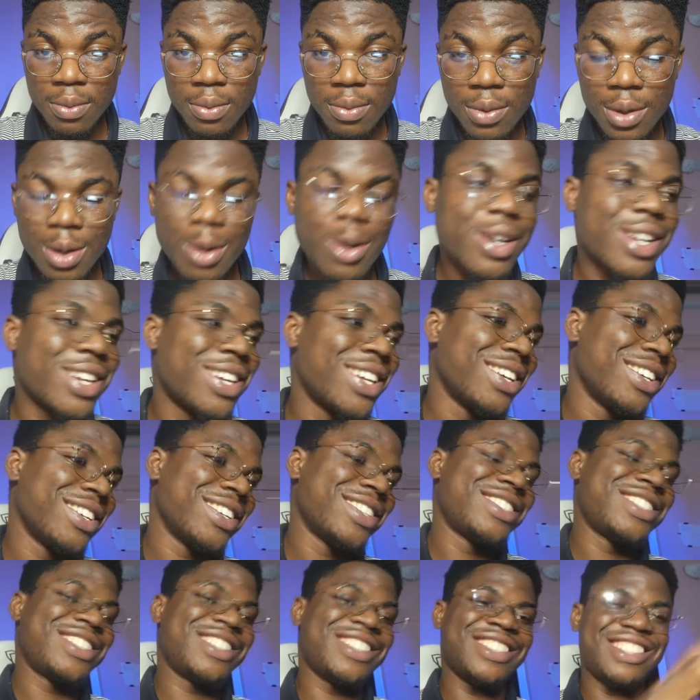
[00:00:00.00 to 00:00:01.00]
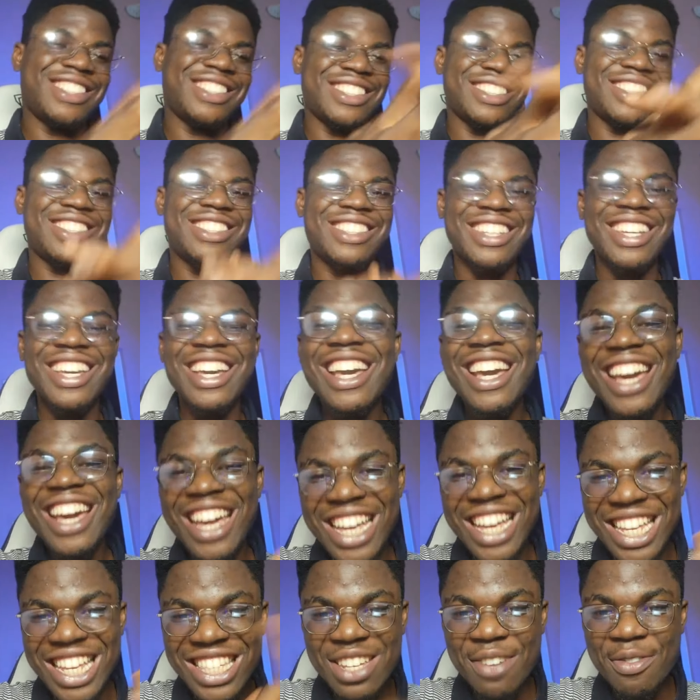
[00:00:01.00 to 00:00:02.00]
Okay.
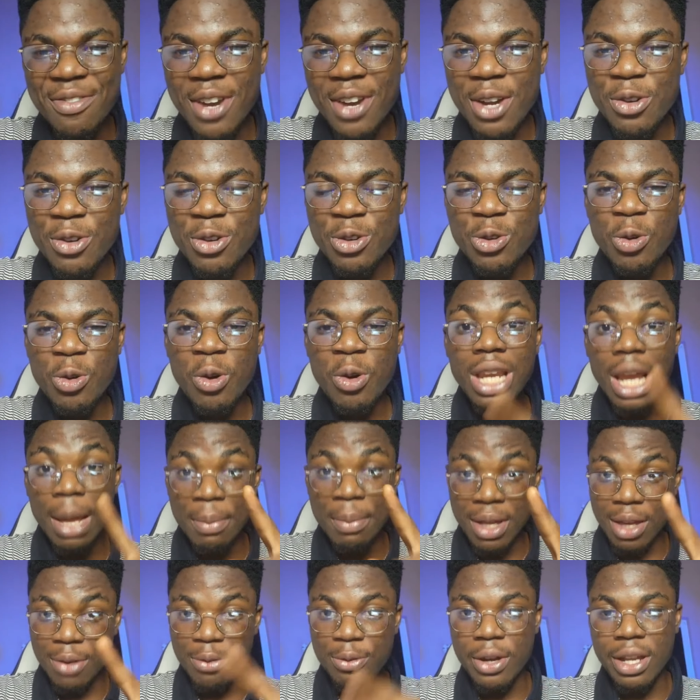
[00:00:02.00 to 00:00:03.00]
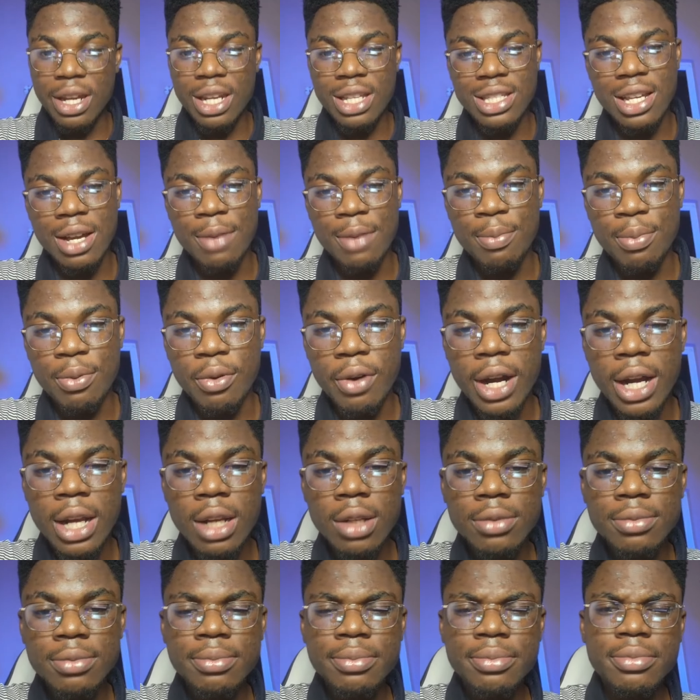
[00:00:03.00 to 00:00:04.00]
This is a very good one. Let me give you an example,
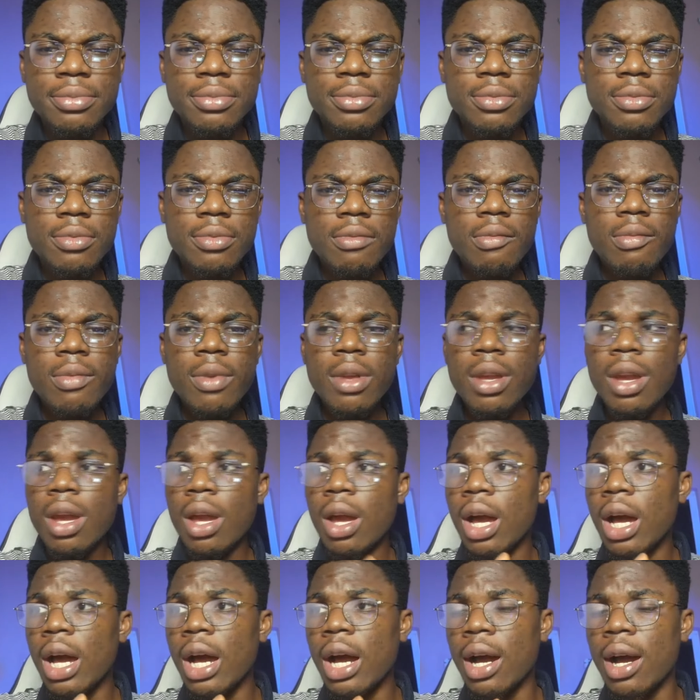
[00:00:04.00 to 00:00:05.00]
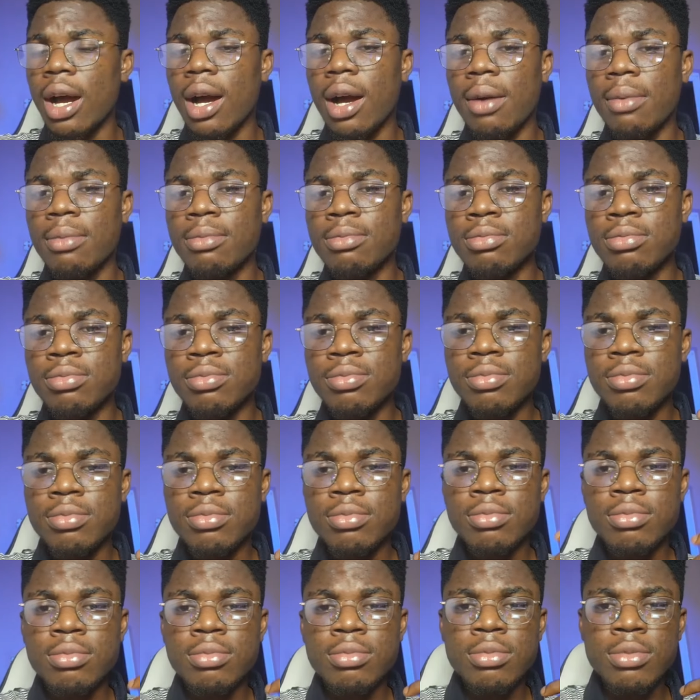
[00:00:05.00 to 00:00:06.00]
right? Some
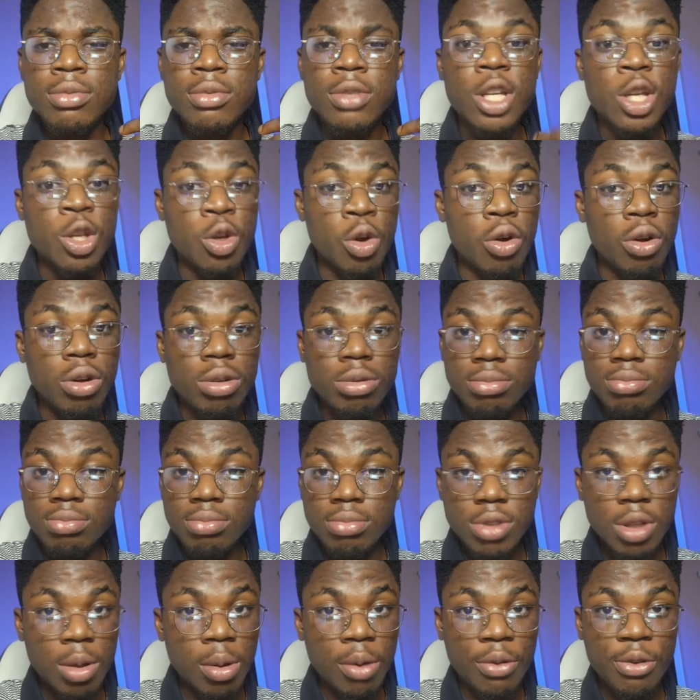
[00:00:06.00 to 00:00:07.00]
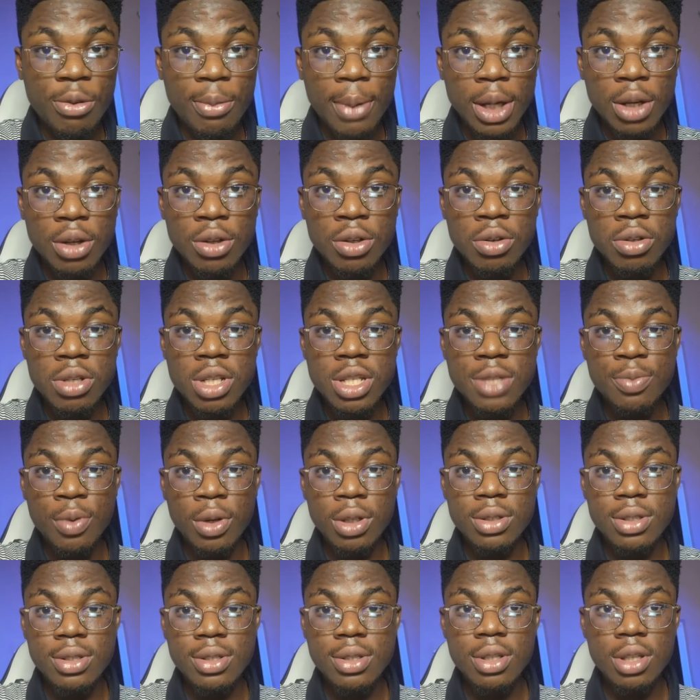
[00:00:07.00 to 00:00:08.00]
of you might not know this,
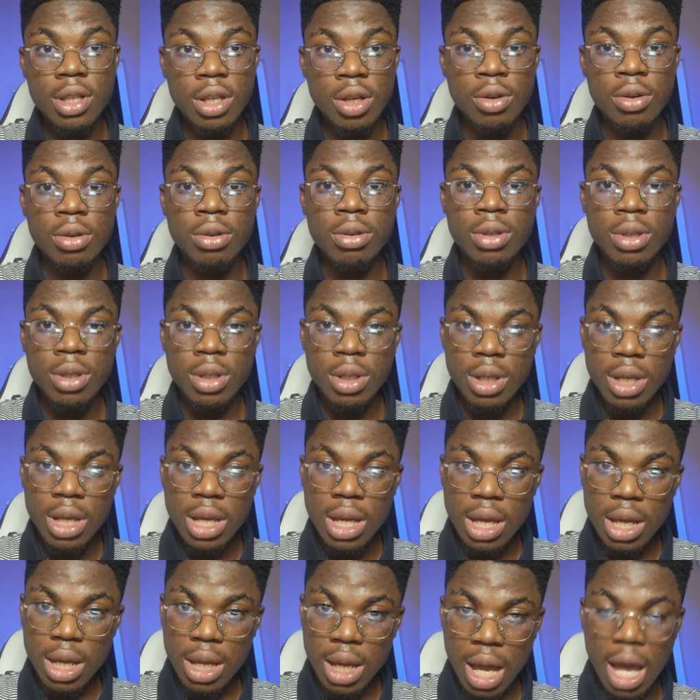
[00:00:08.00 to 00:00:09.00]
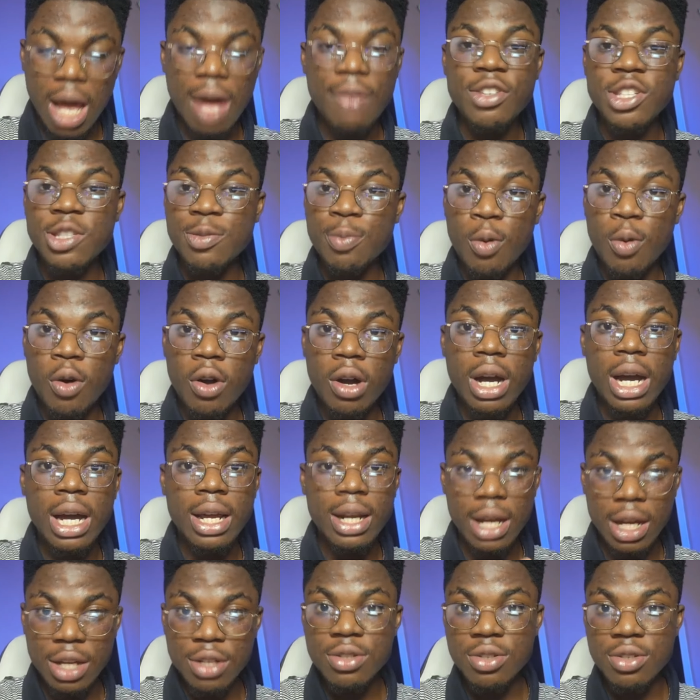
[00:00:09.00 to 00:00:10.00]
but I have a small car
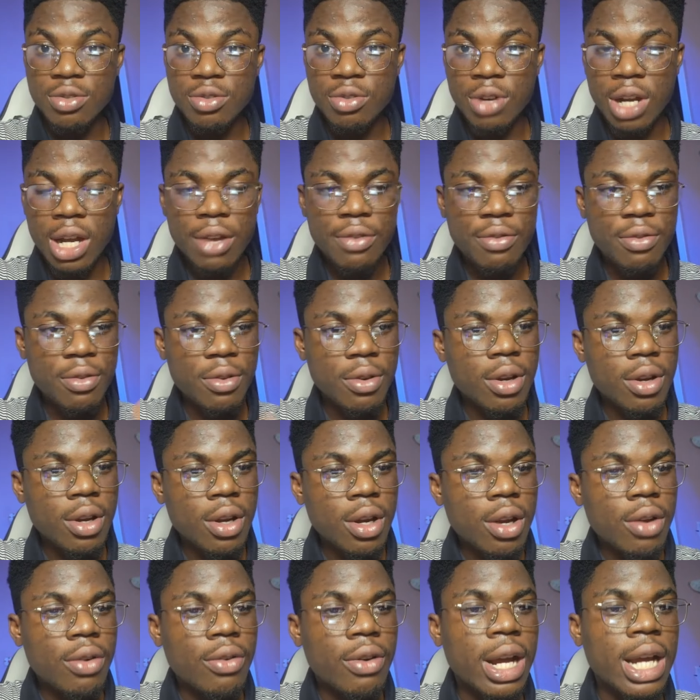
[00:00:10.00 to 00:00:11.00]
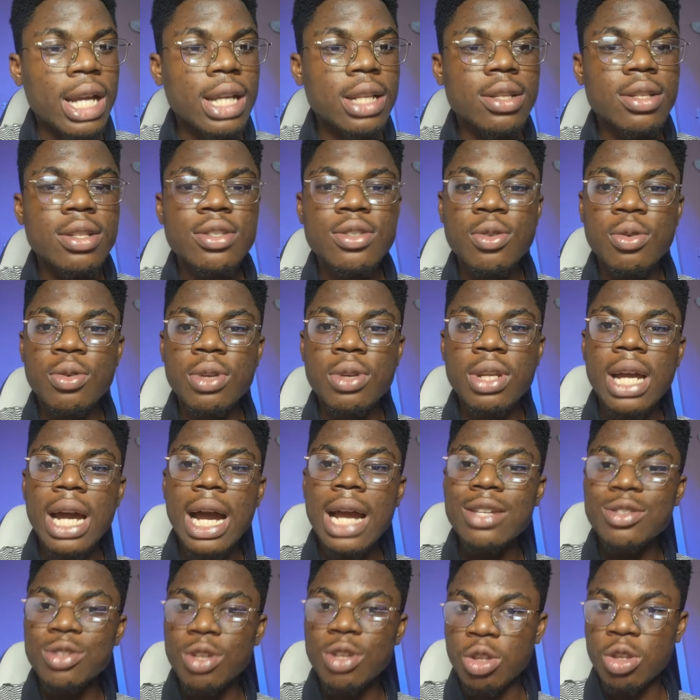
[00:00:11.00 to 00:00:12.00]
that I used to drive, right? So the car
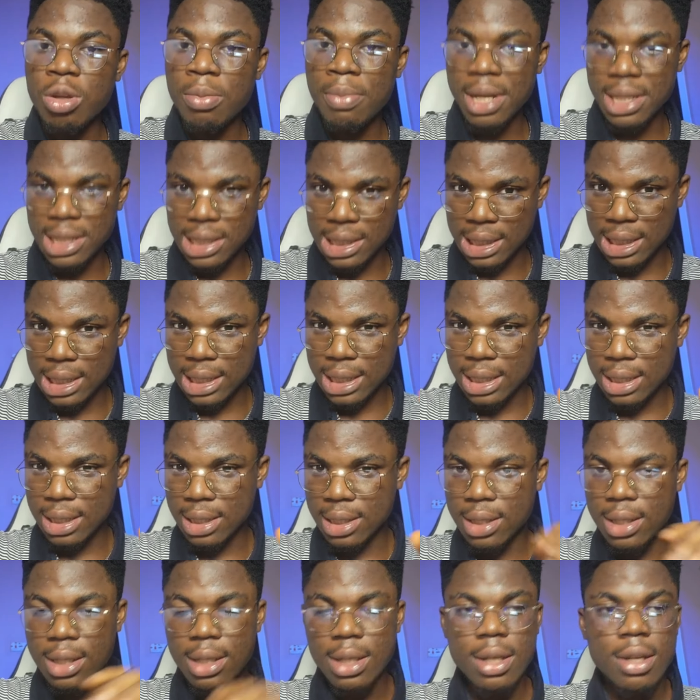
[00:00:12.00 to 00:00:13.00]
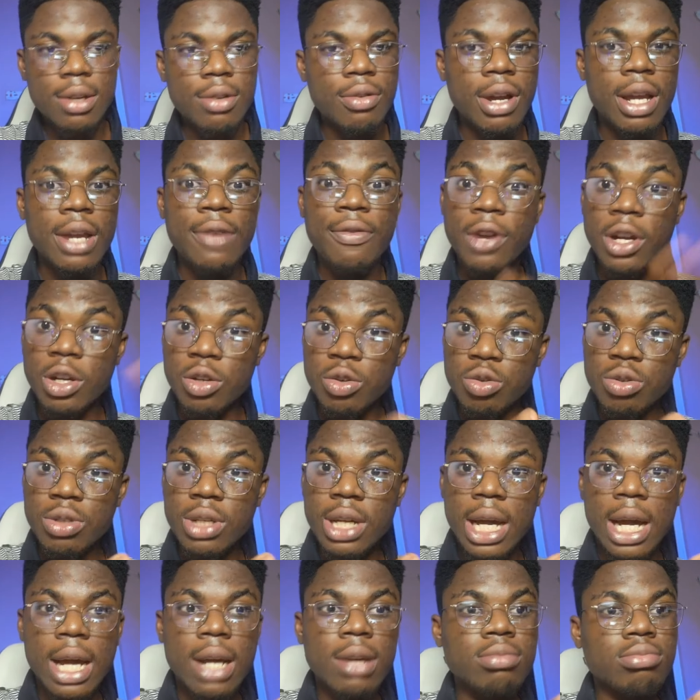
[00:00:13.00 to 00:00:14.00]
is automatic, right? Very good
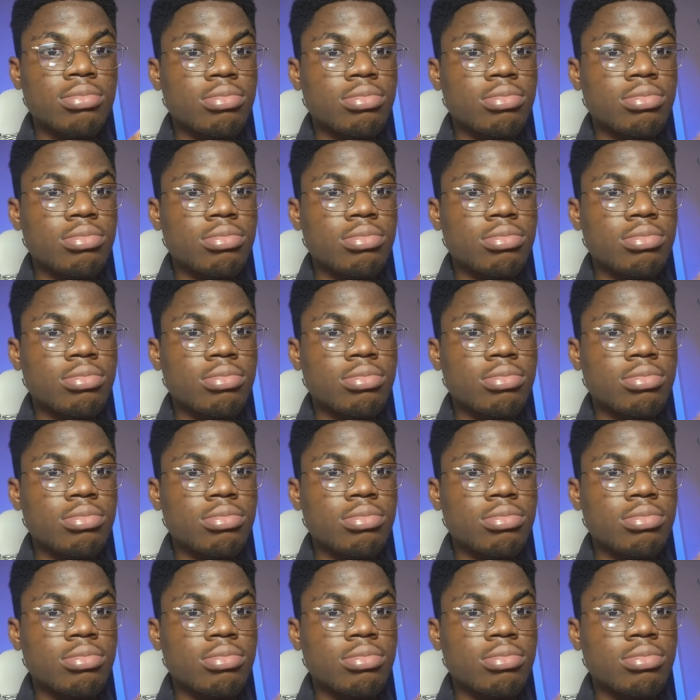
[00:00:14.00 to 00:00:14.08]
car.